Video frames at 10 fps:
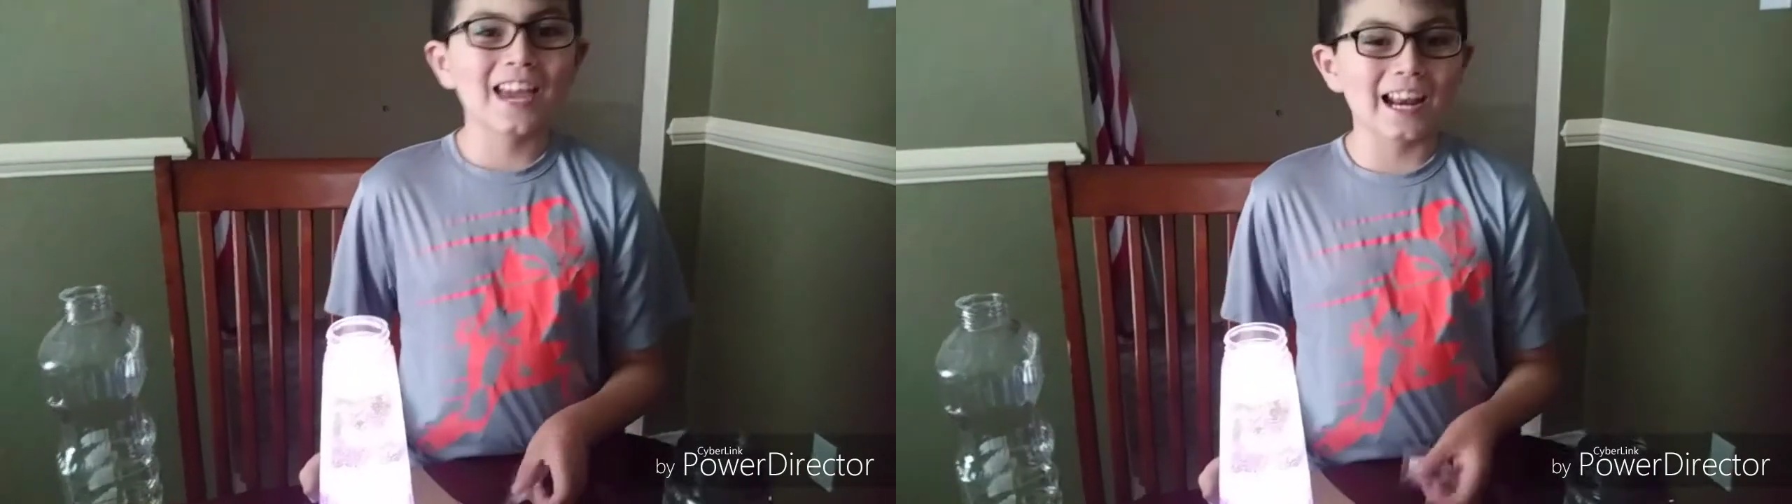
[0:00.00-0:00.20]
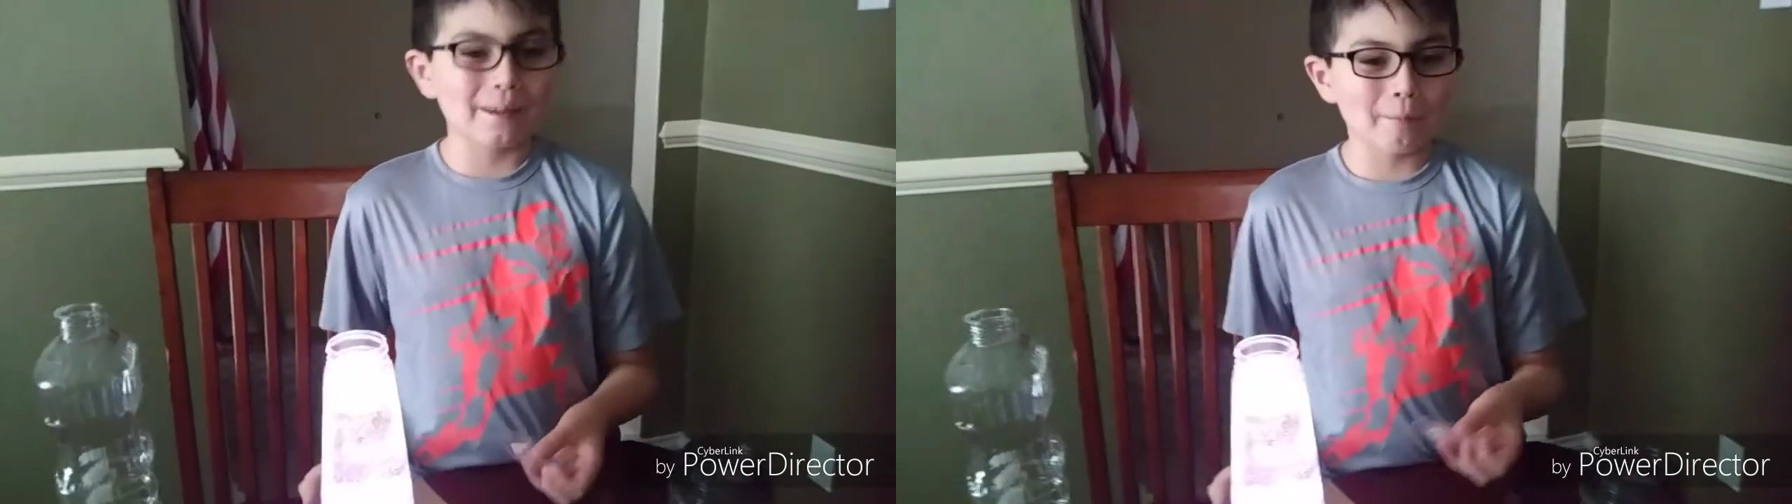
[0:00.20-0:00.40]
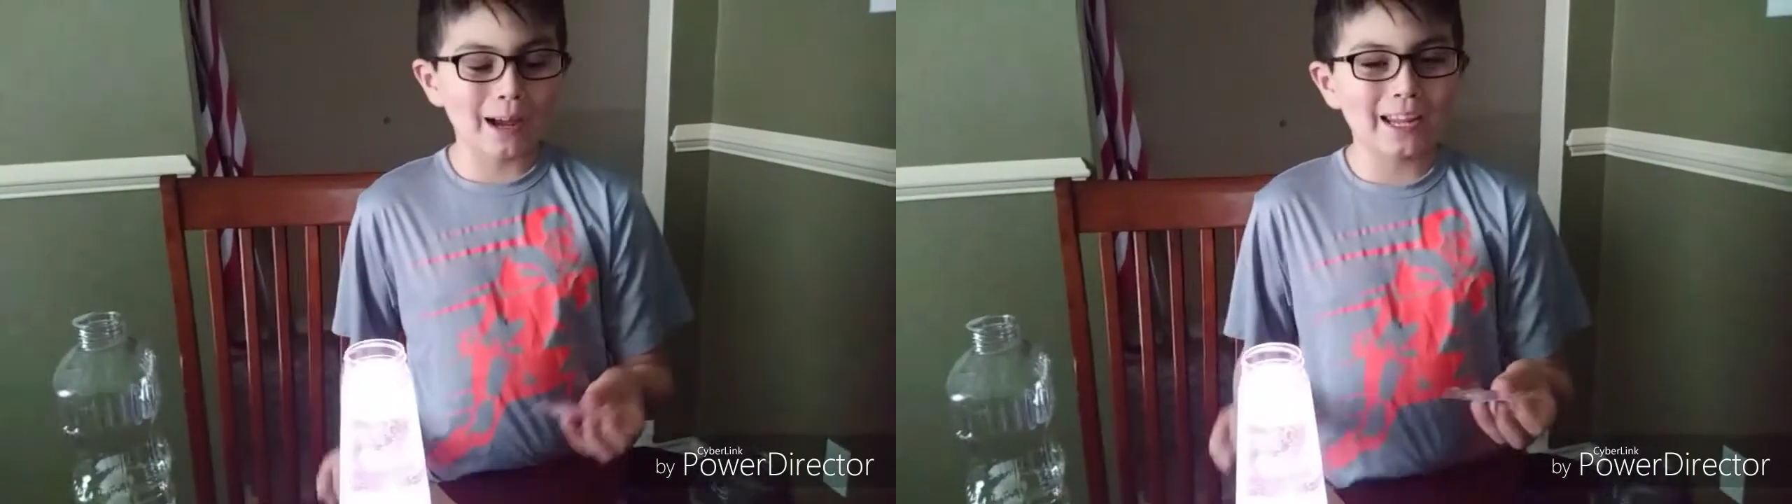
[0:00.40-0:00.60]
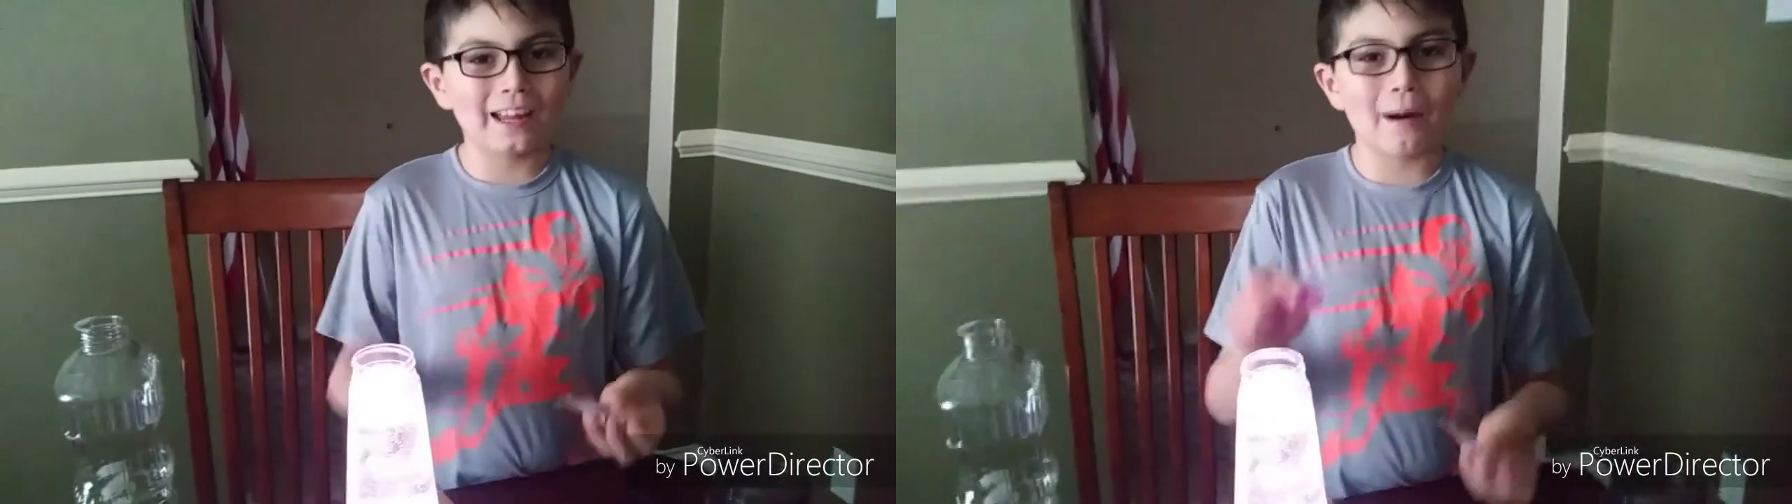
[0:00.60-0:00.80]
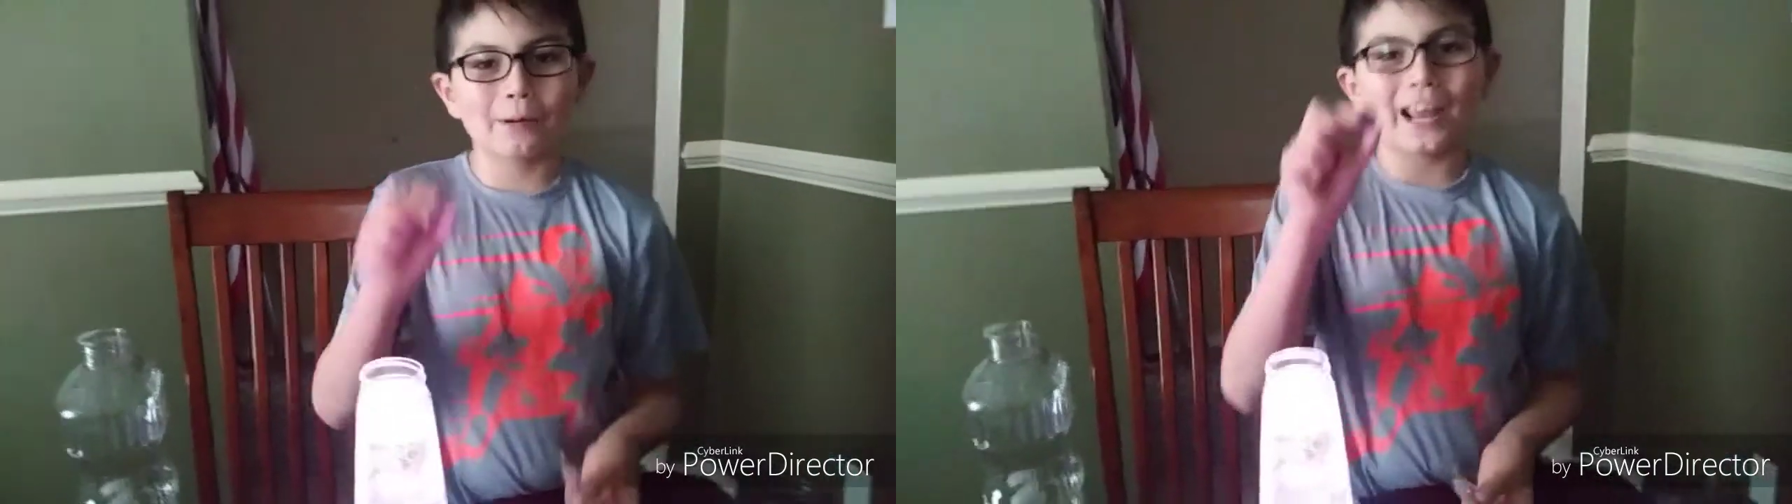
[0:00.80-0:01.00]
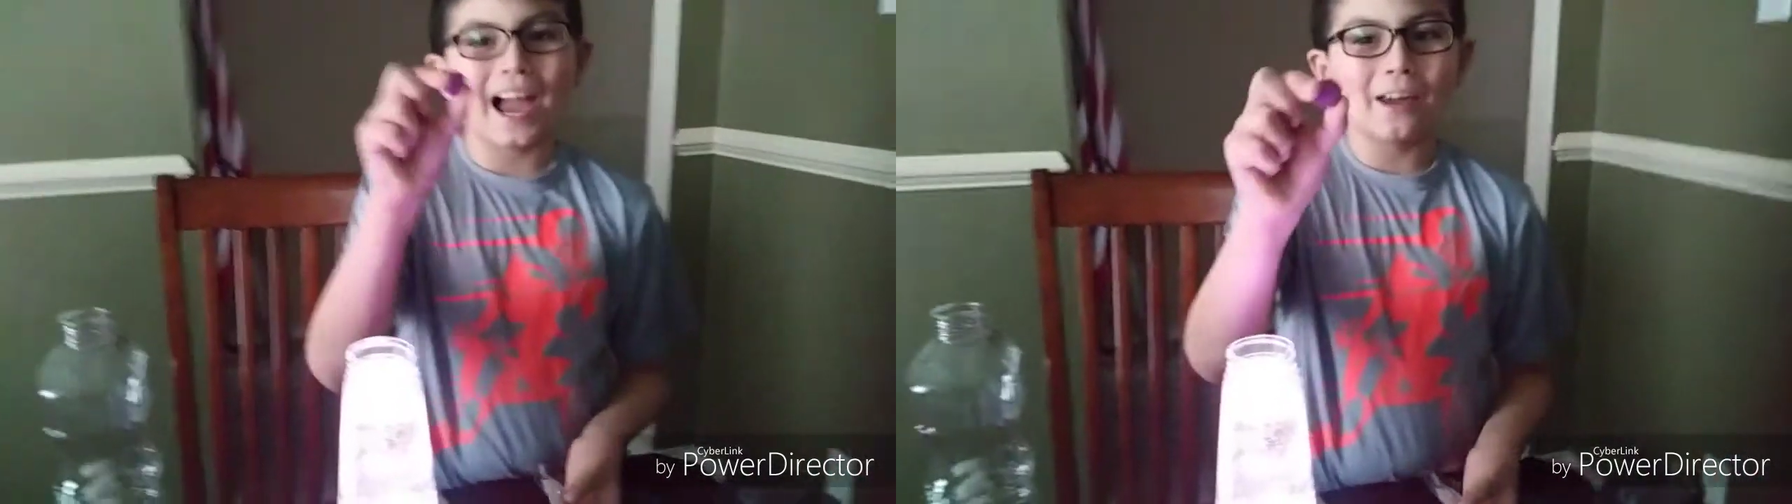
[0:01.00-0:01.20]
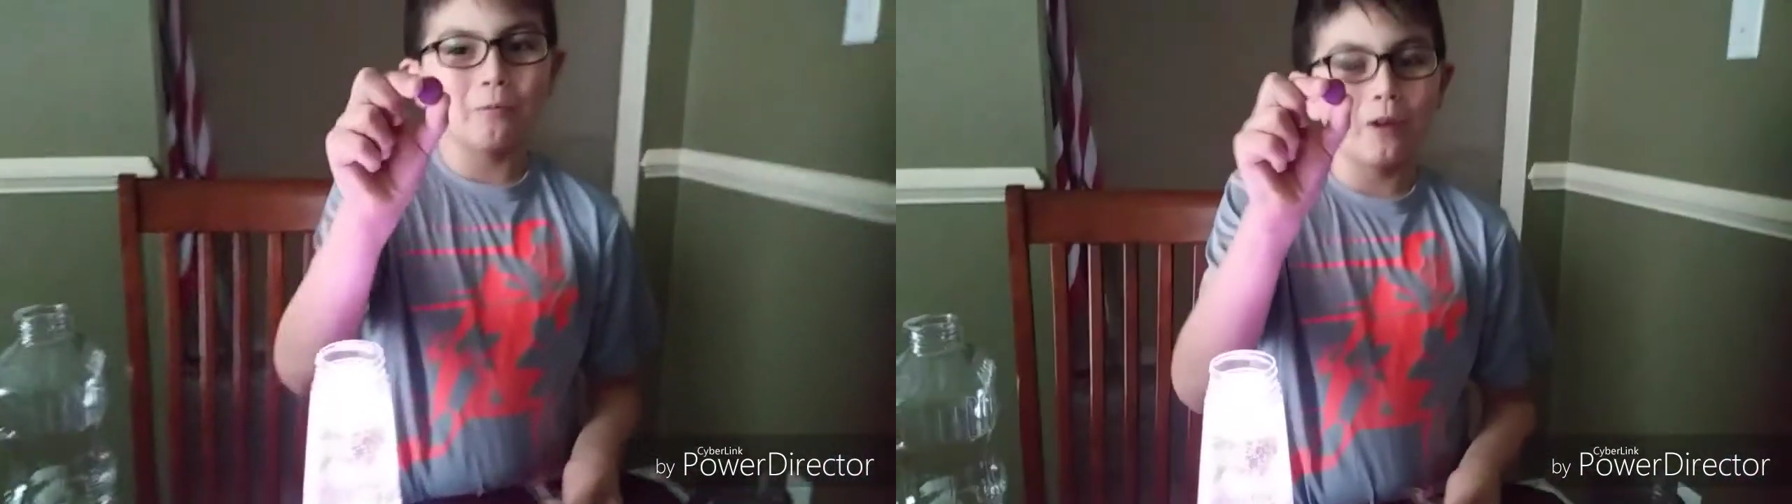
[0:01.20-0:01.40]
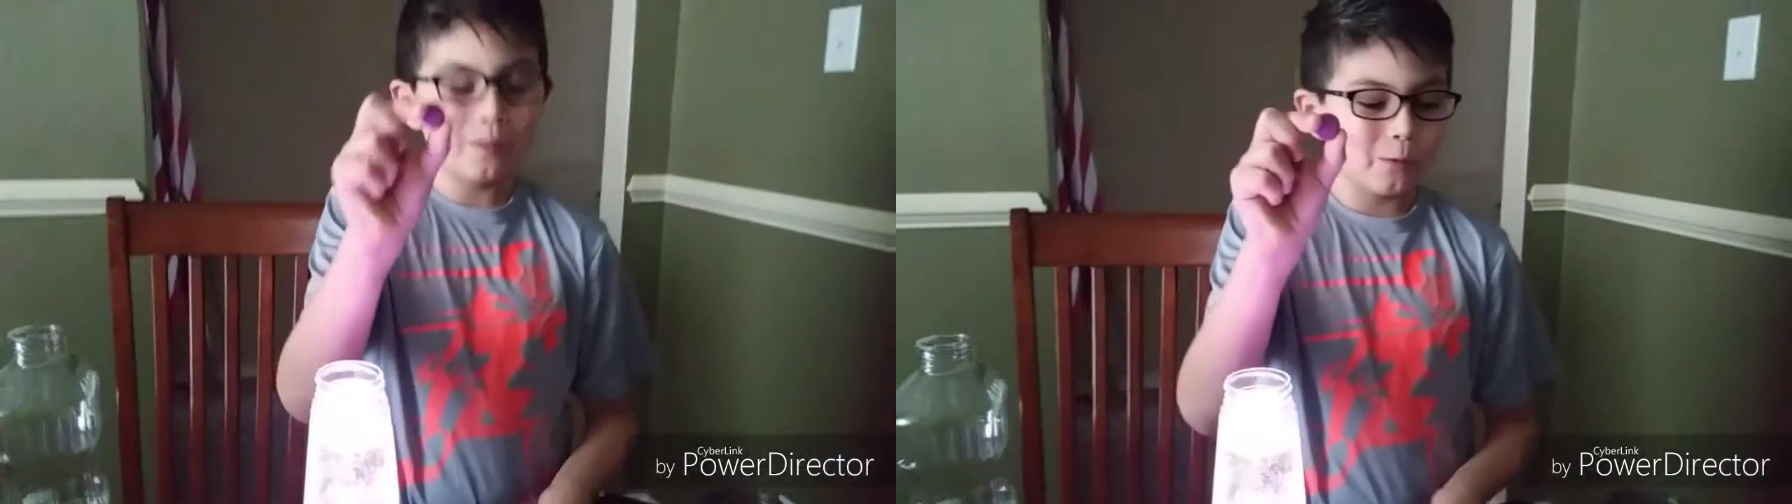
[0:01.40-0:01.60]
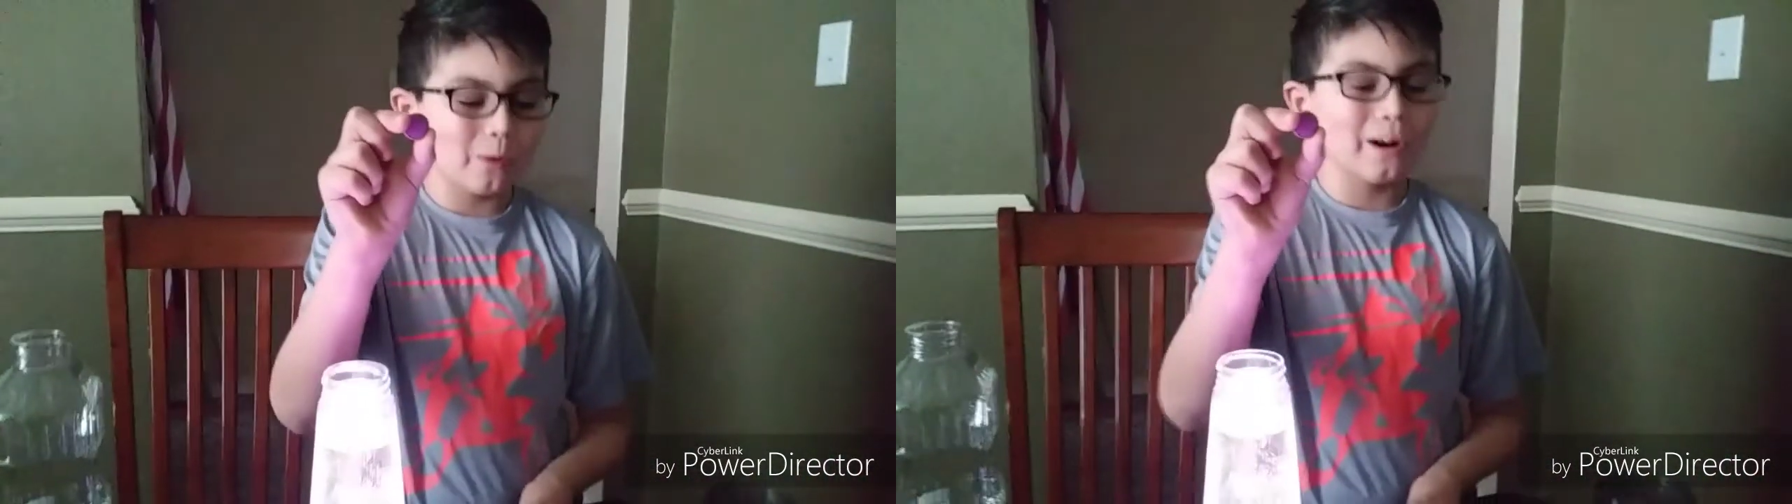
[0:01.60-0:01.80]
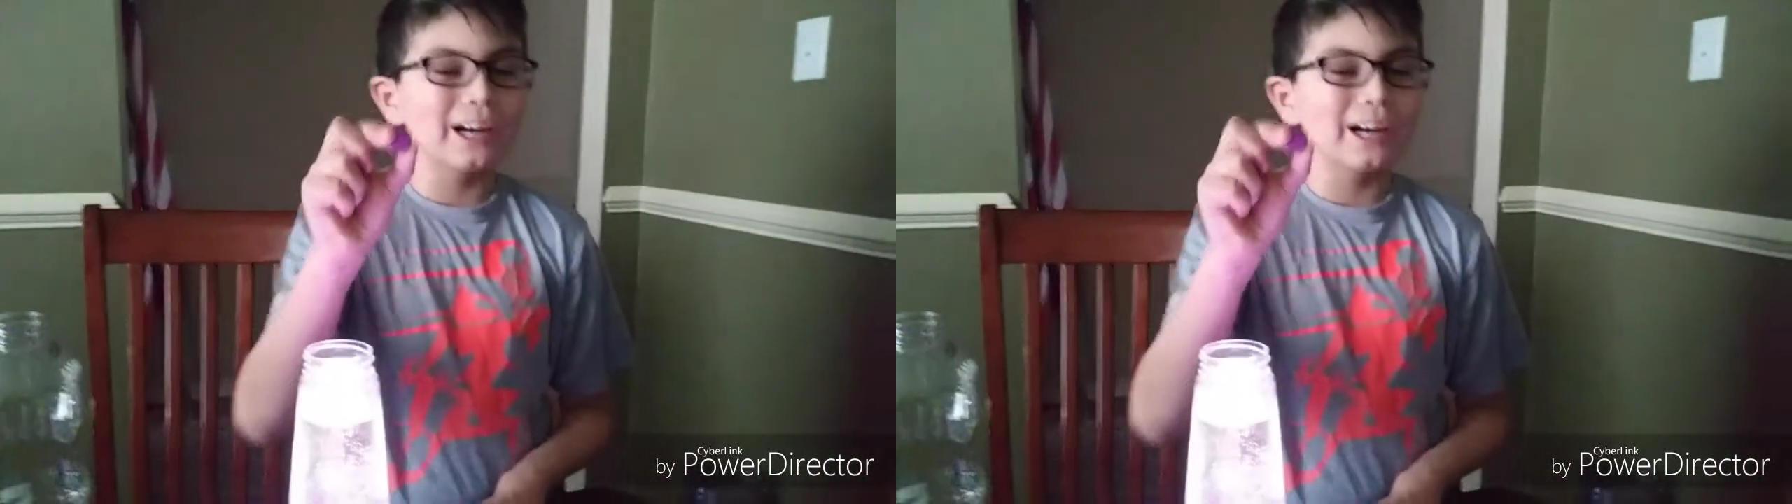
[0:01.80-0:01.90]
and I'm gonna add one more,